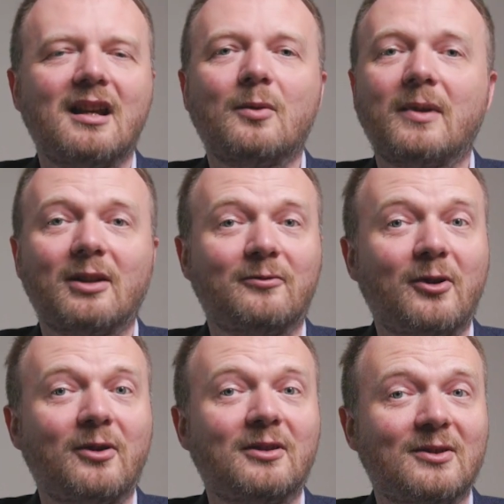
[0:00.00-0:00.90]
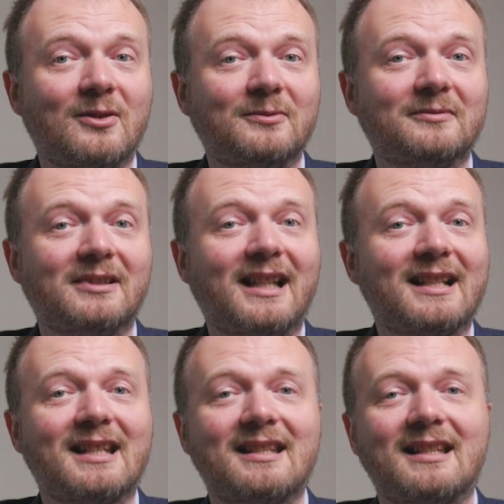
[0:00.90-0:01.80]
Without further ado,
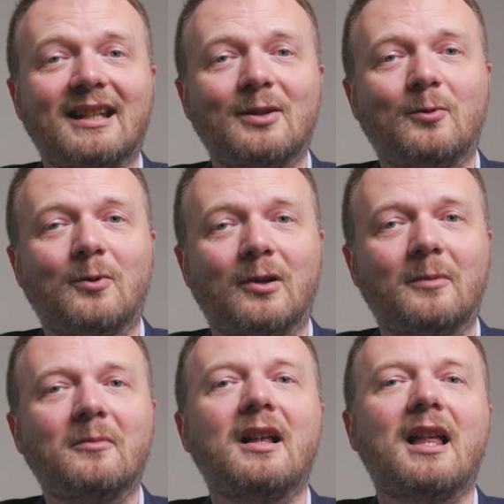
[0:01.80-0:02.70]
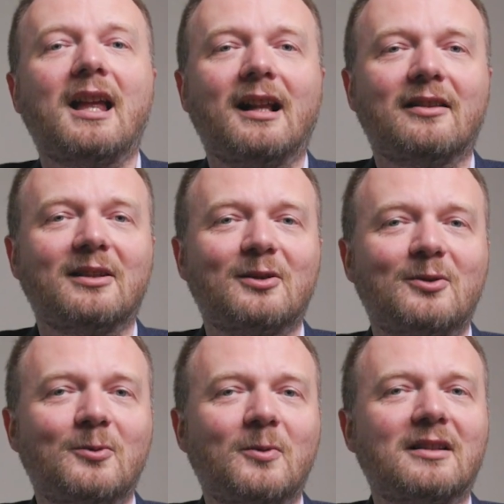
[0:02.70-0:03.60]
let's extend a warm Health Tech Crew
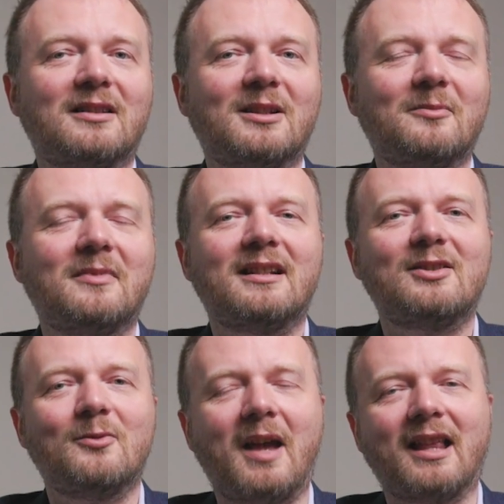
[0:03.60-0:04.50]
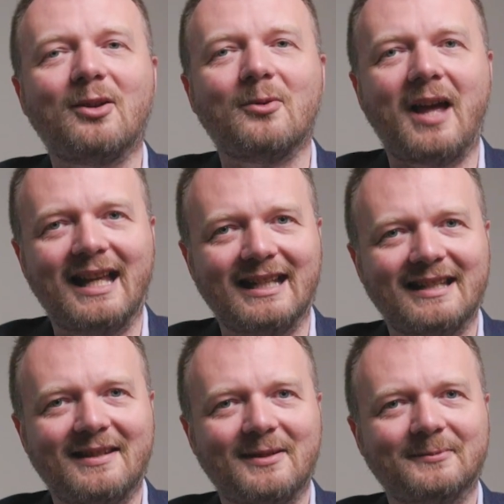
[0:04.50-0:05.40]
welcome to Matthew Hanis.